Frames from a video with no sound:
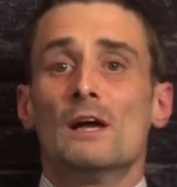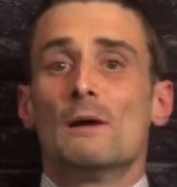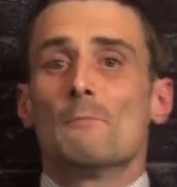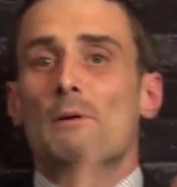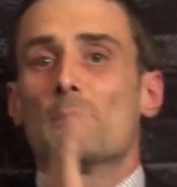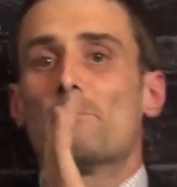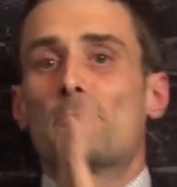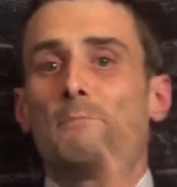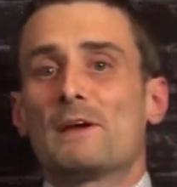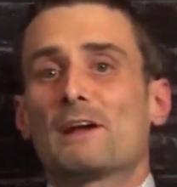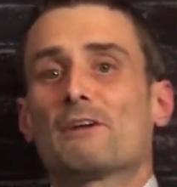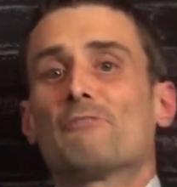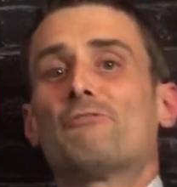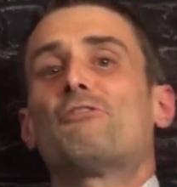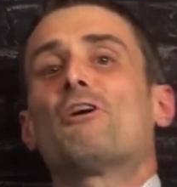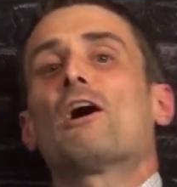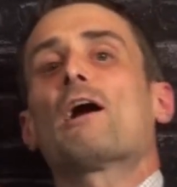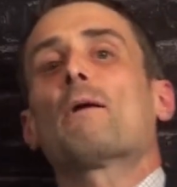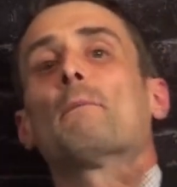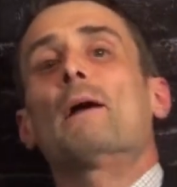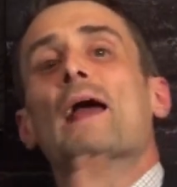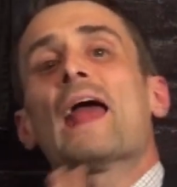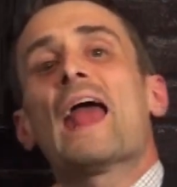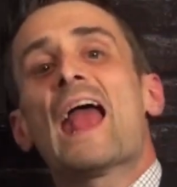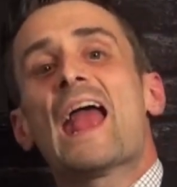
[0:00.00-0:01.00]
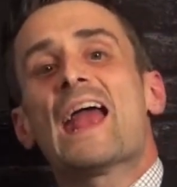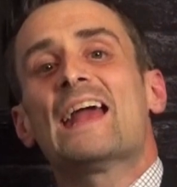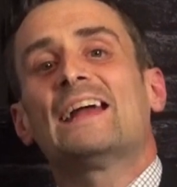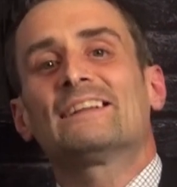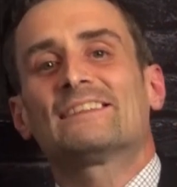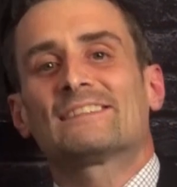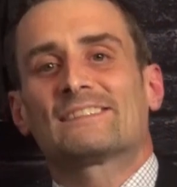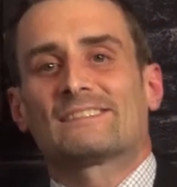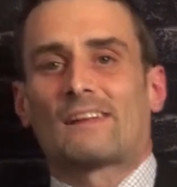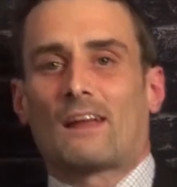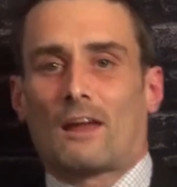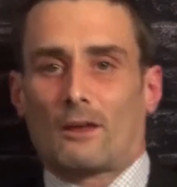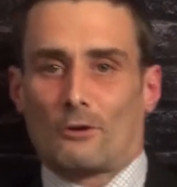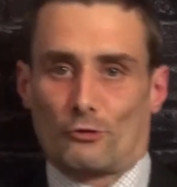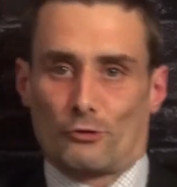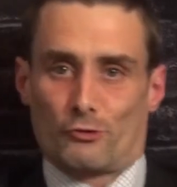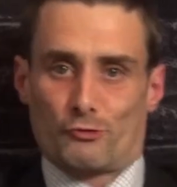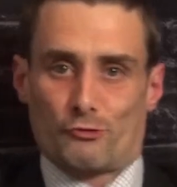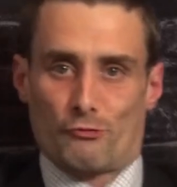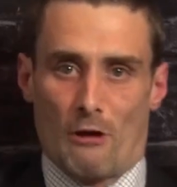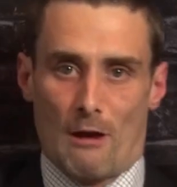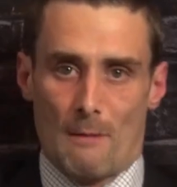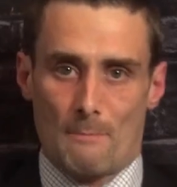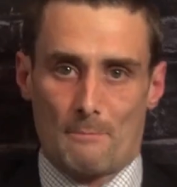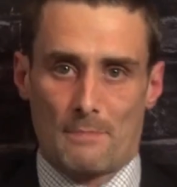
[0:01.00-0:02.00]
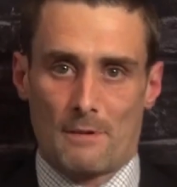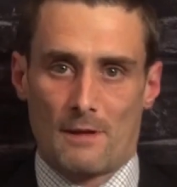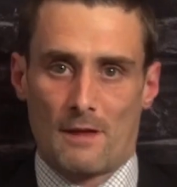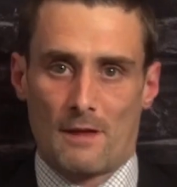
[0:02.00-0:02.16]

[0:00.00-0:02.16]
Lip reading: But Big Pharma hates Donald Trump.